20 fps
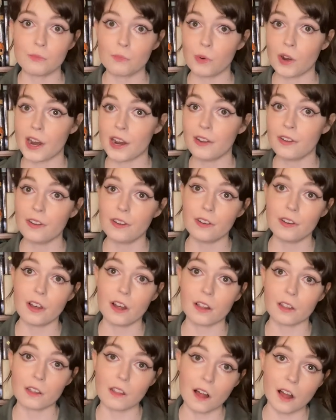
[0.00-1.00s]
branded
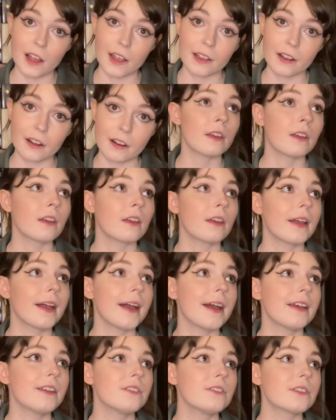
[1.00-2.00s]
a liar,
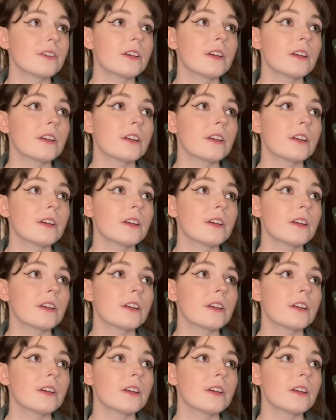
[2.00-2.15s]
and